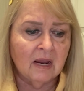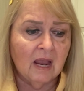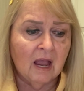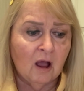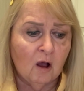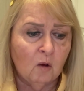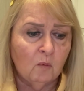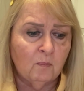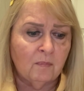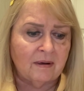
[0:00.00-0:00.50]

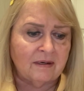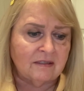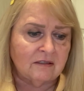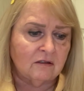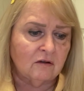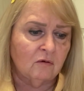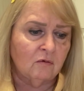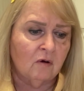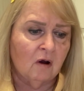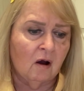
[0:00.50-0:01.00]
Help us,
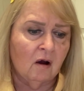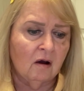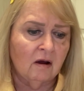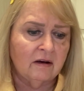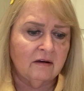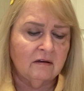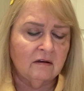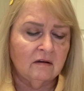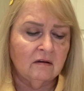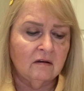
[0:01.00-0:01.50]
O God,
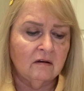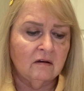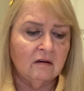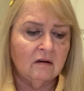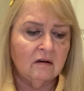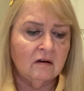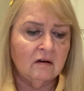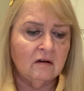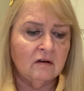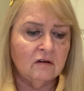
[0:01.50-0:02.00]

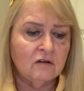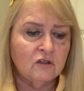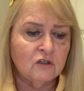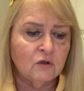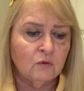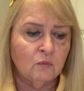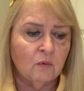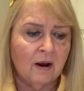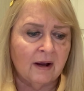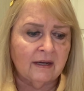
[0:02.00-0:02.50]

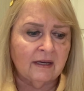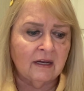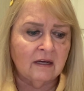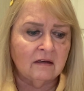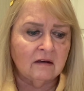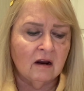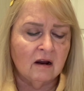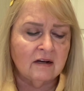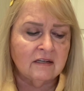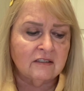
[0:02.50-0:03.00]
to
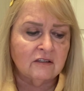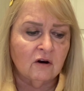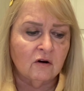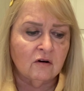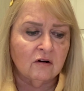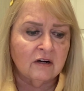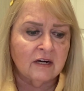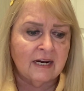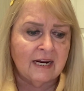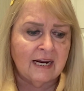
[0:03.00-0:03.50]
recognize
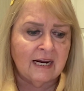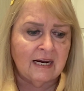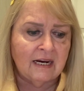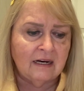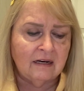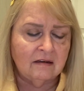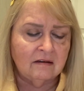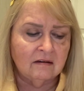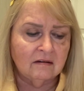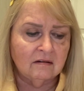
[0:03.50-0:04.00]
our
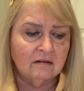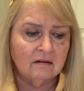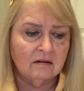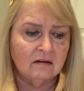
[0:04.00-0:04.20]
need,